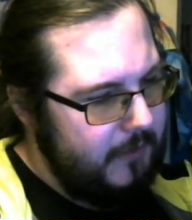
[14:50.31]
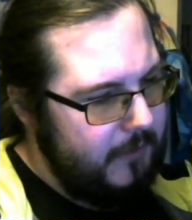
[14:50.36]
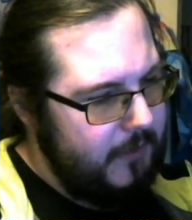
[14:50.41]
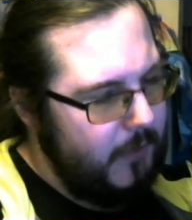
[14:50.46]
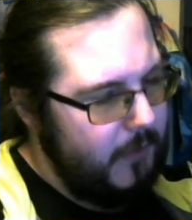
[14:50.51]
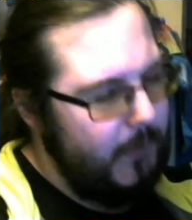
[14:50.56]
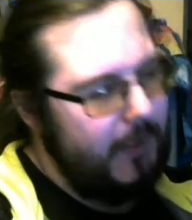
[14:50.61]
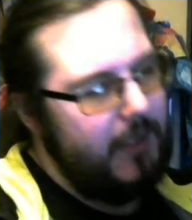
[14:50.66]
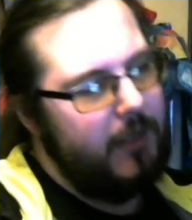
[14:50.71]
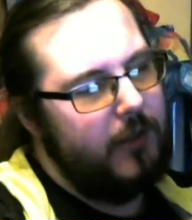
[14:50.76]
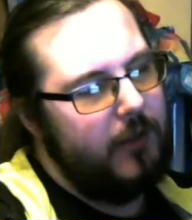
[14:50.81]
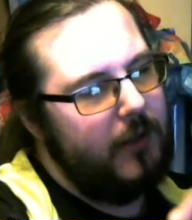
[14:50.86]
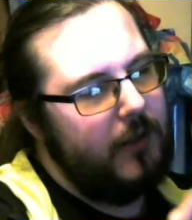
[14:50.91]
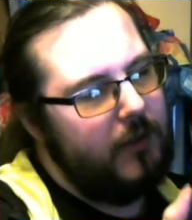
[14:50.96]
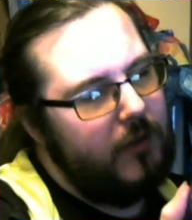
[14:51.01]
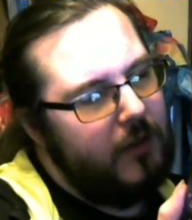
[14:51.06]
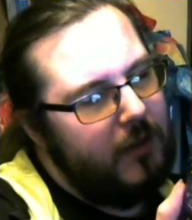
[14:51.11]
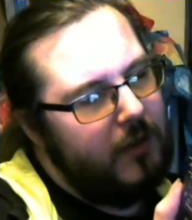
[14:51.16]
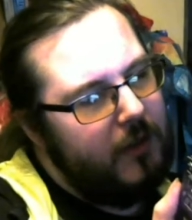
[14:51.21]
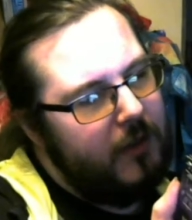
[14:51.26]
Oh wait, no,
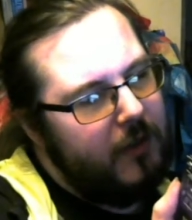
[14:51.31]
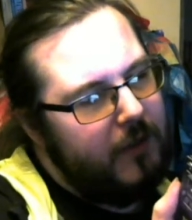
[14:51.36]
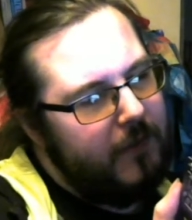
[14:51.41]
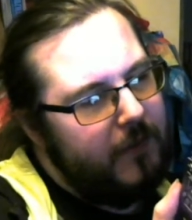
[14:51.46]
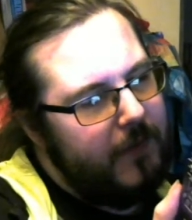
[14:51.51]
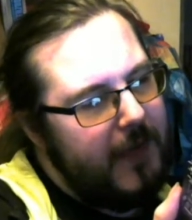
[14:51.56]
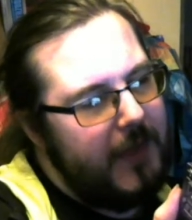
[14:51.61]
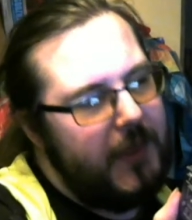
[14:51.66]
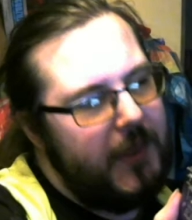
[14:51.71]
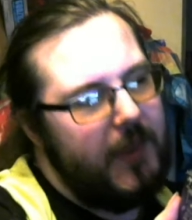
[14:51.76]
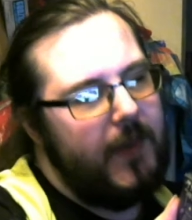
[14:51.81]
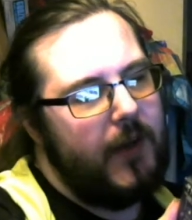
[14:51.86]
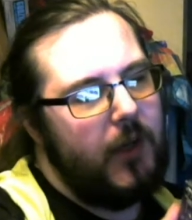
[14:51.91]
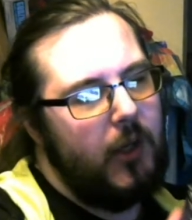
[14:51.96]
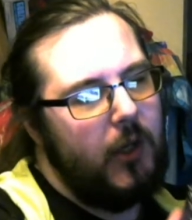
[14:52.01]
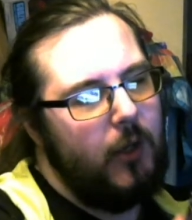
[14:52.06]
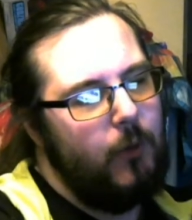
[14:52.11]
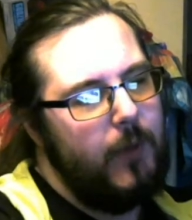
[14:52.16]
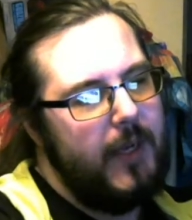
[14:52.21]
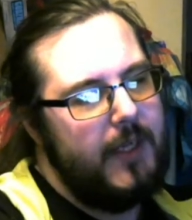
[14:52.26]
I think that
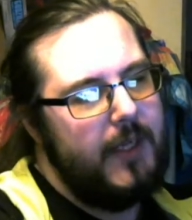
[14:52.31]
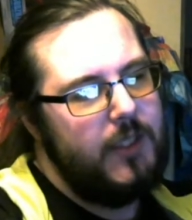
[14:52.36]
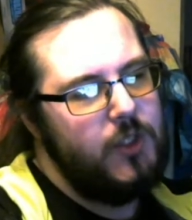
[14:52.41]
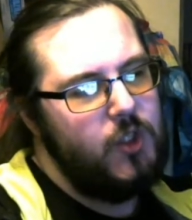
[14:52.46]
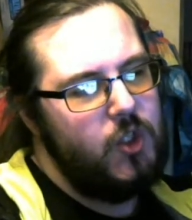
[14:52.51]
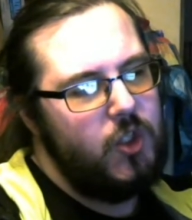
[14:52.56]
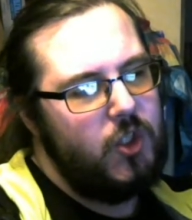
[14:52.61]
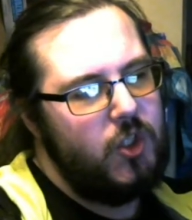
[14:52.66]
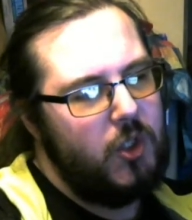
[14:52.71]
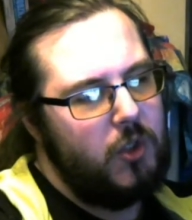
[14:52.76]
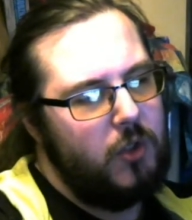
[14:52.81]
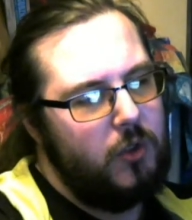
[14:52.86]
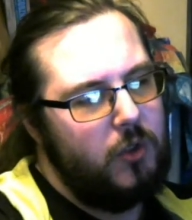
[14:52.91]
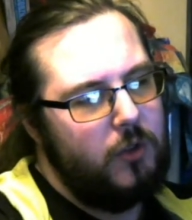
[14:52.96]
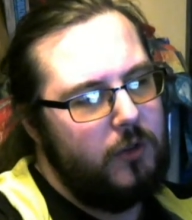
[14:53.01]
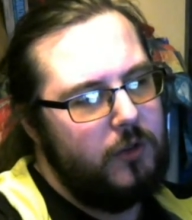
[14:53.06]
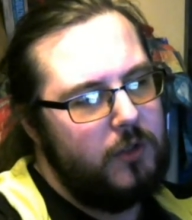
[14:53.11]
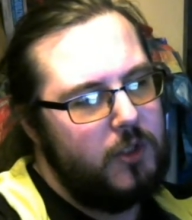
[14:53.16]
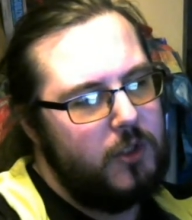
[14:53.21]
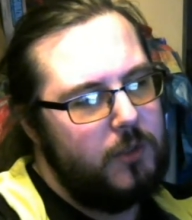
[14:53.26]
Conehead is
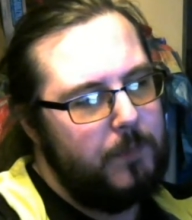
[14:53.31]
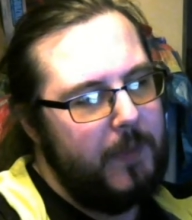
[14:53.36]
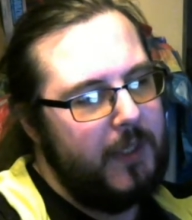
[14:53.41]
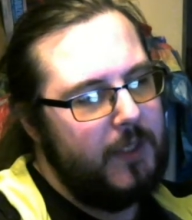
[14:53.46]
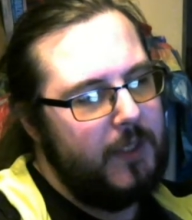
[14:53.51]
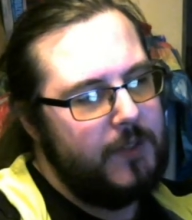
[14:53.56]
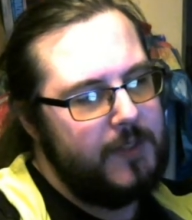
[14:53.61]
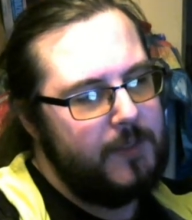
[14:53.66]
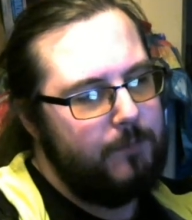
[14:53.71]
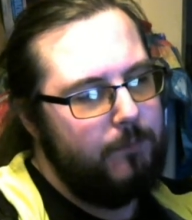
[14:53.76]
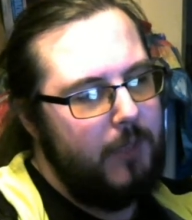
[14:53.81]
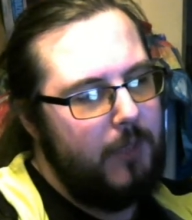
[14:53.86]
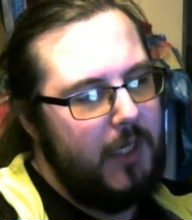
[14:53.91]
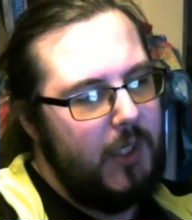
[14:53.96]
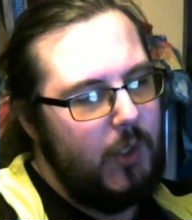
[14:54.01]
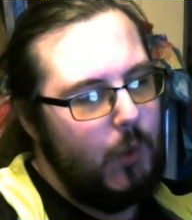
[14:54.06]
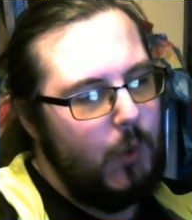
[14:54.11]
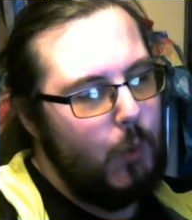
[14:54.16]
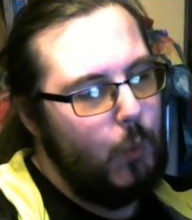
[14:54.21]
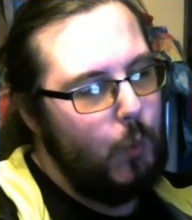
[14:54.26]
Dirge because it's
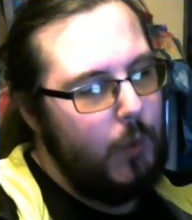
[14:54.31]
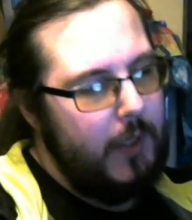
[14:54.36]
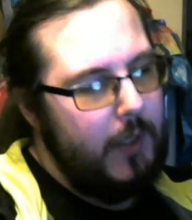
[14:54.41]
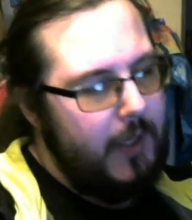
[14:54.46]
blue.